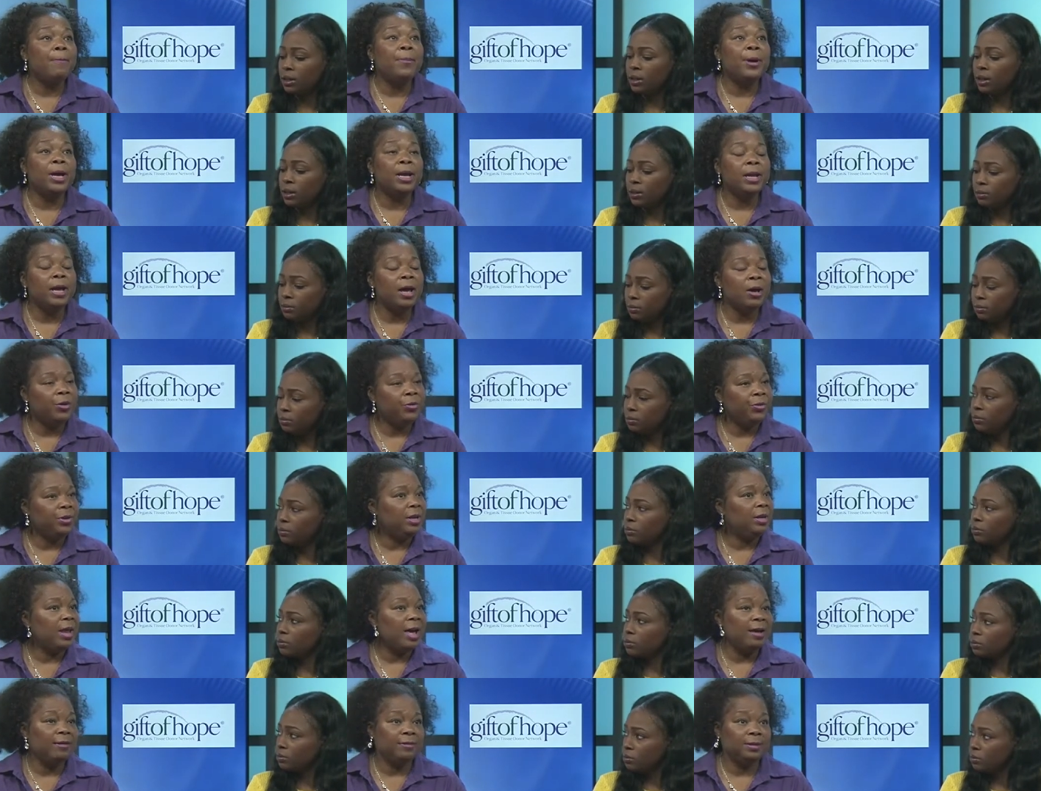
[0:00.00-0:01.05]
Speaker 1: But healthy
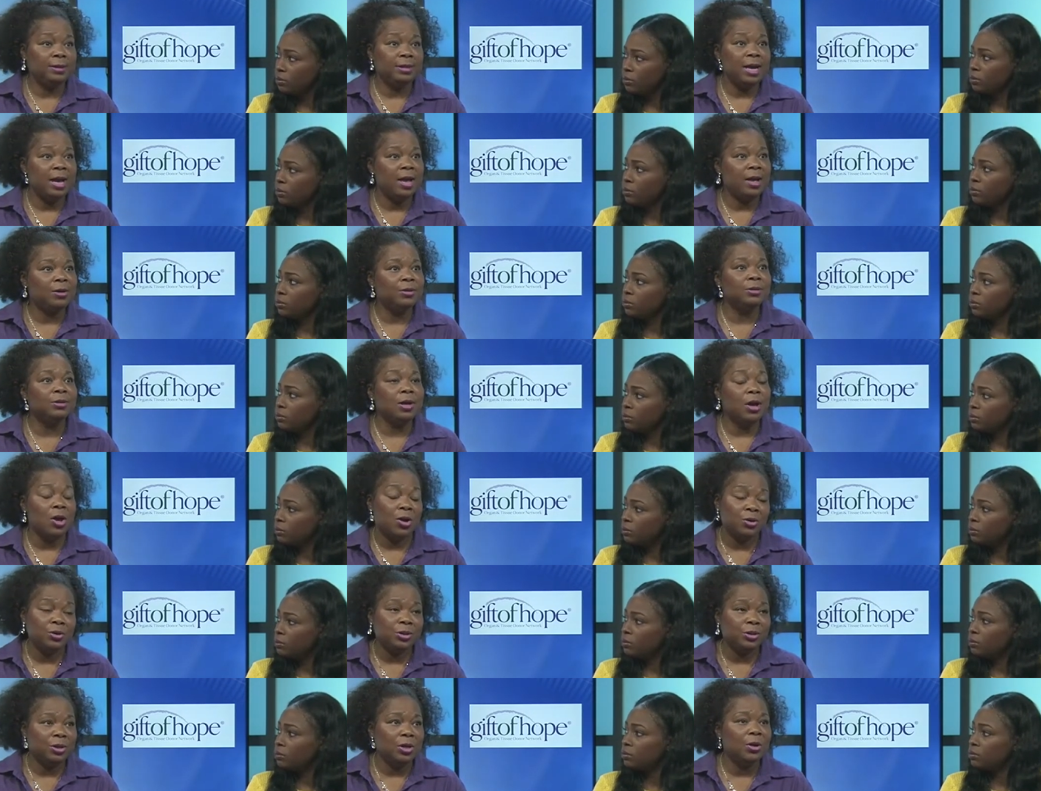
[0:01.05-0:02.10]
lifestyles
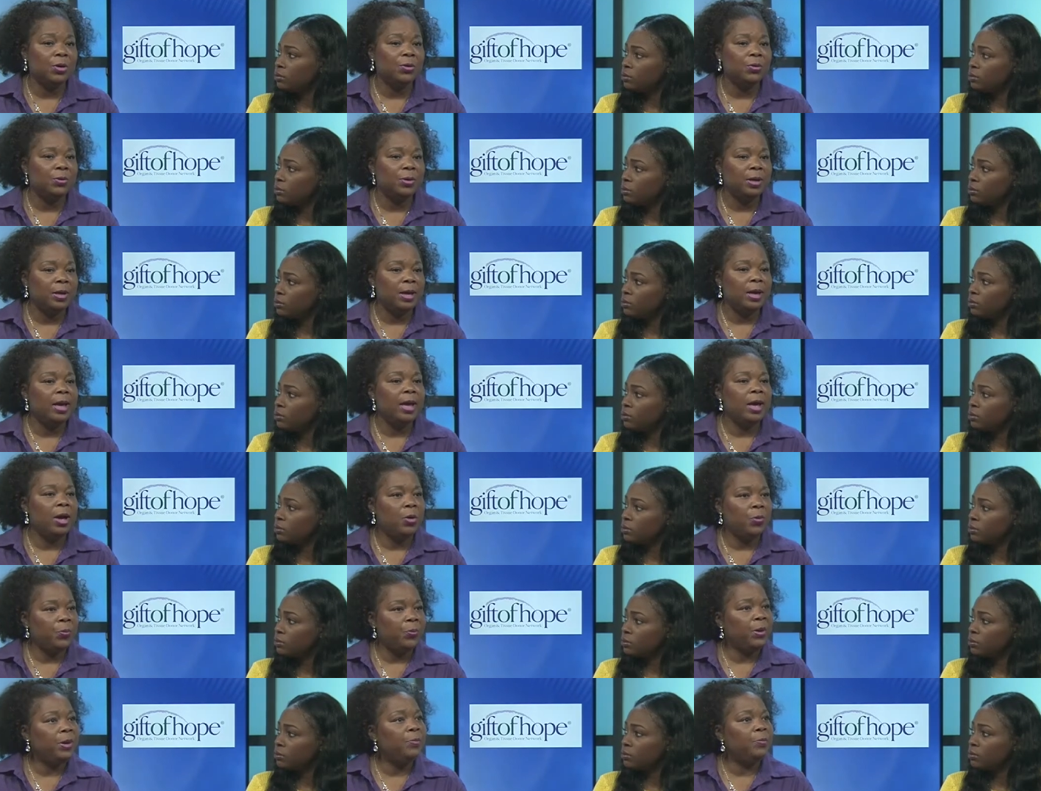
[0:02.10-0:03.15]
also
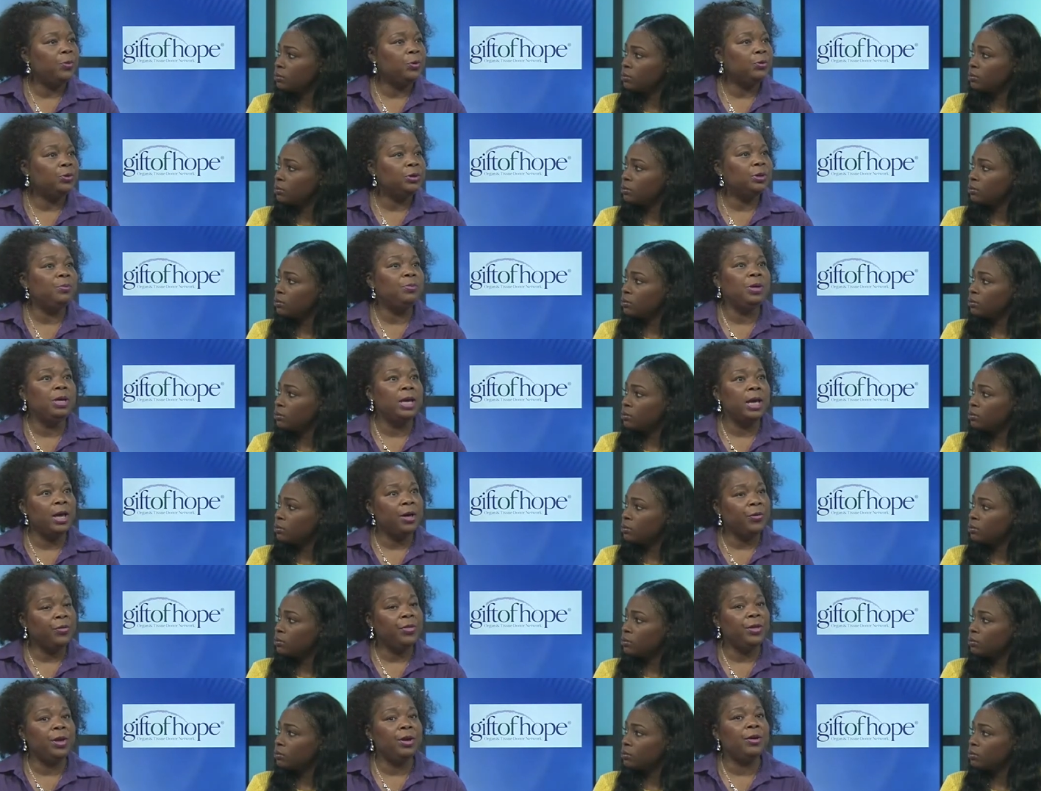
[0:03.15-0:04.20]
help people to be
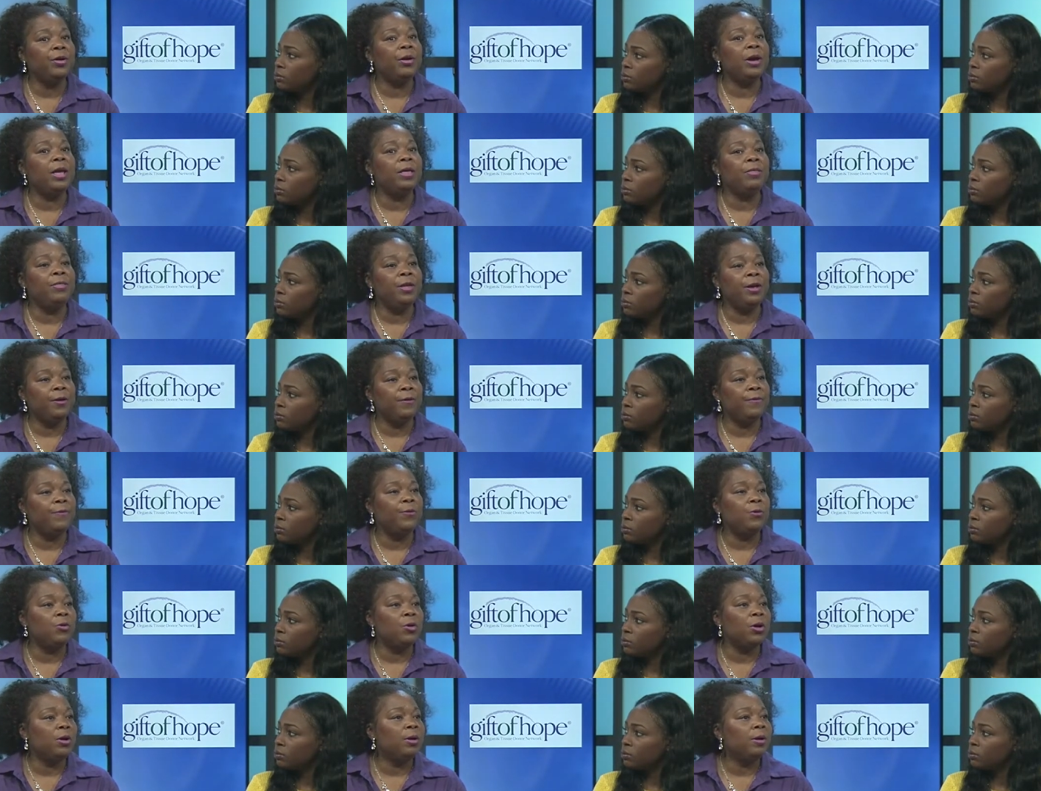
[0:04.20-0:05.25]
healthier and
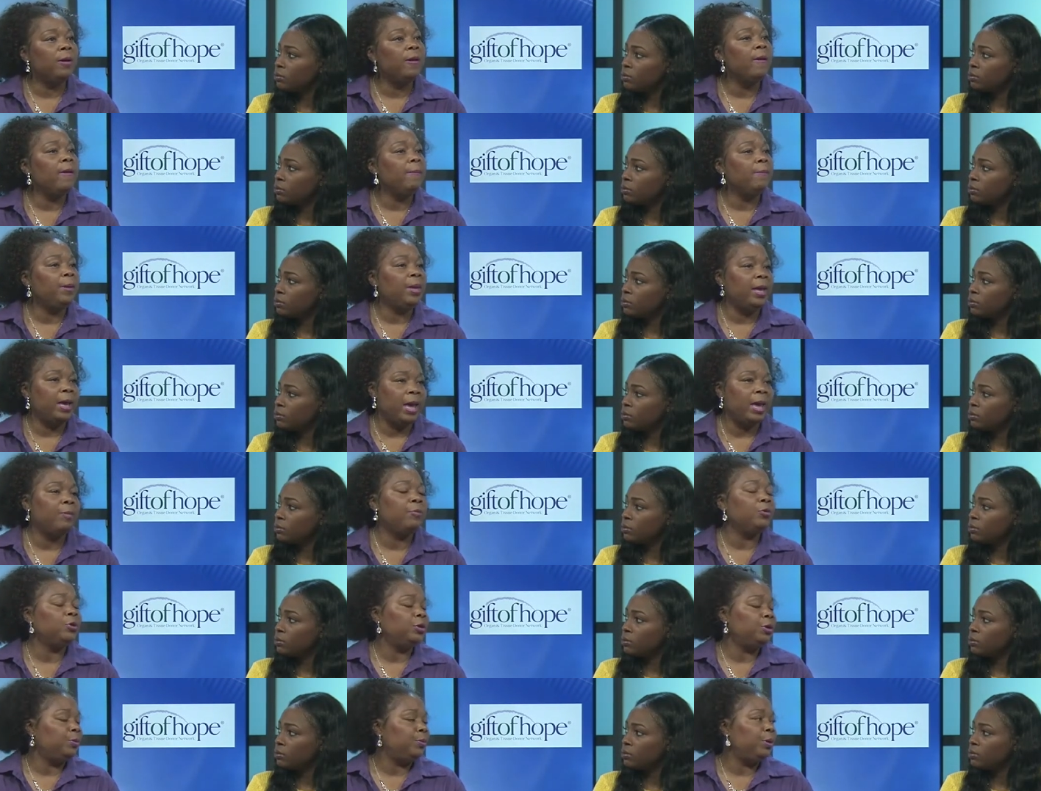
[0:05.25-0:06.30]
therefore be able
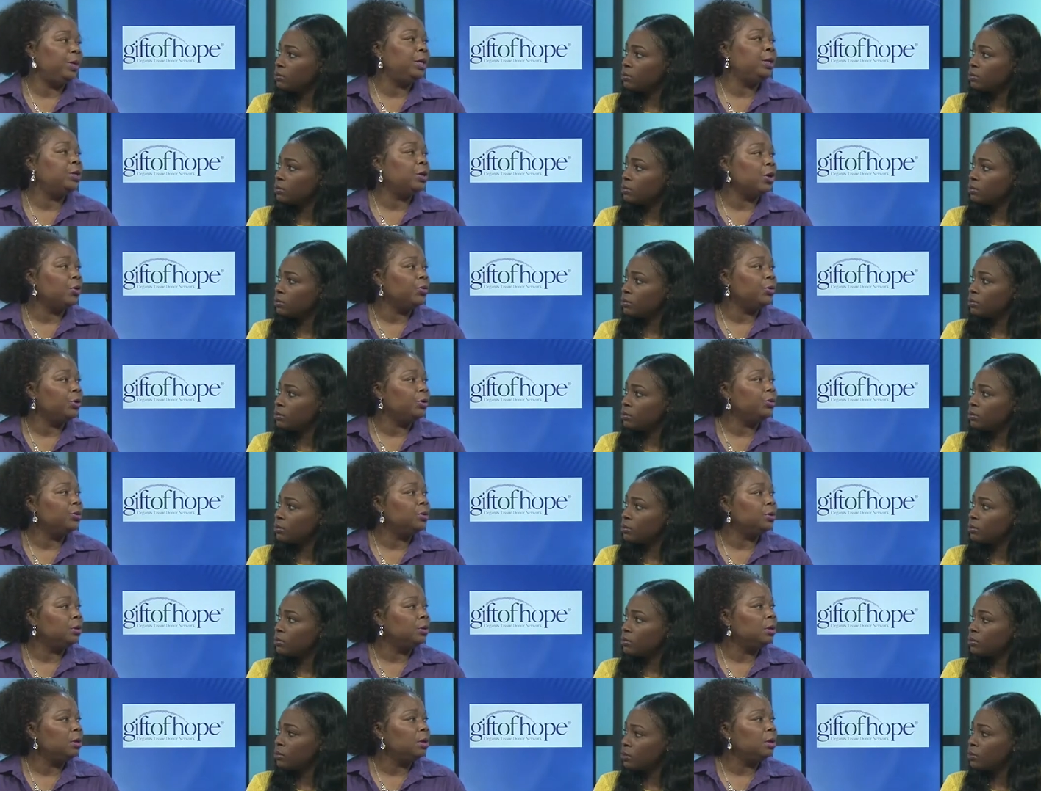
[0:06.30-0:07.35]
to be
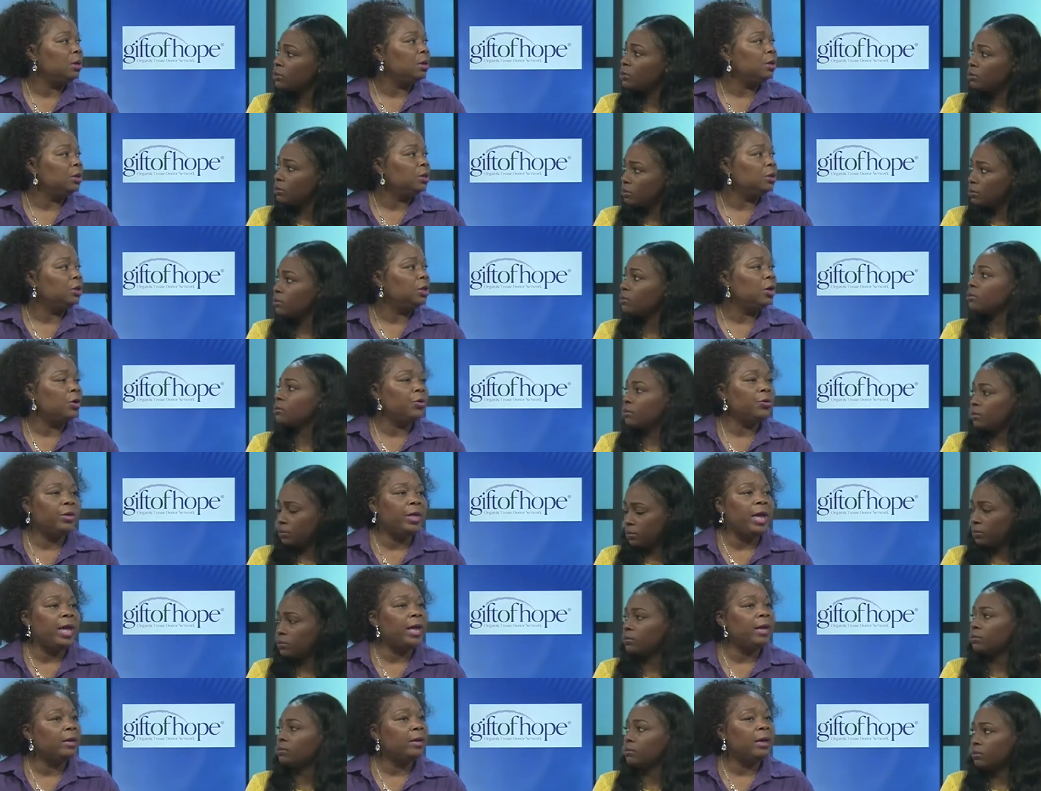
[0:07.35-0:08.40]
donors so
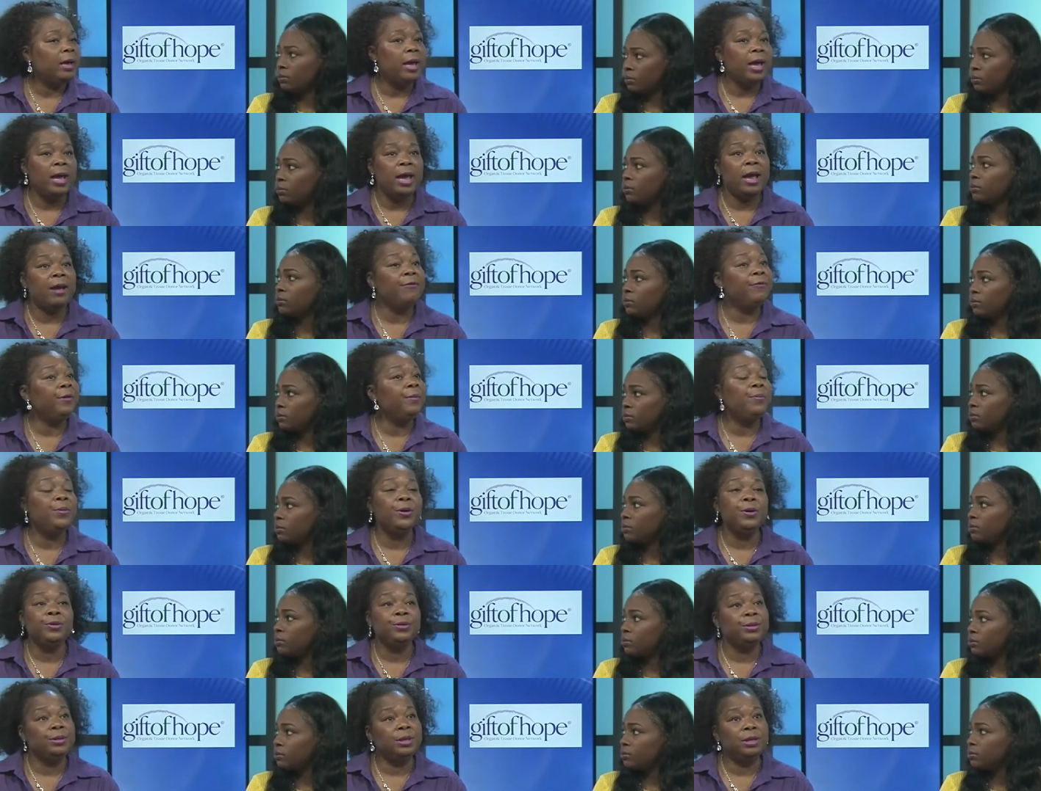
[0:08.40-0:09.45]
that every
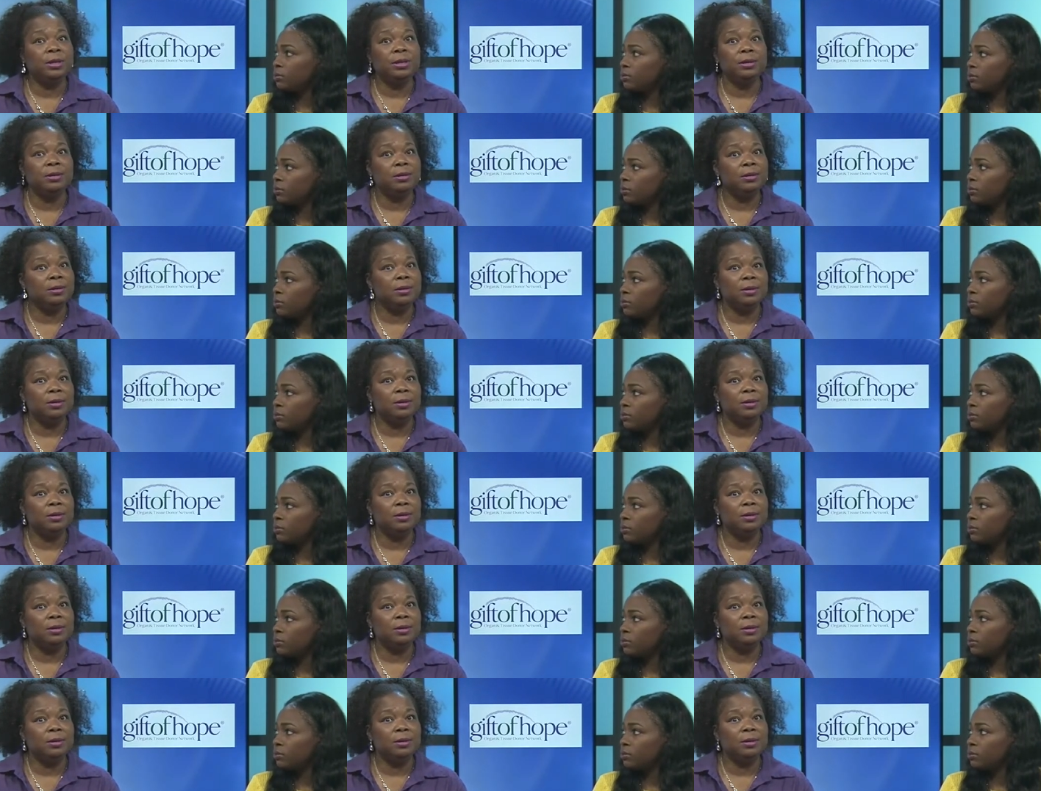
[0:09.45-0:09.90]
person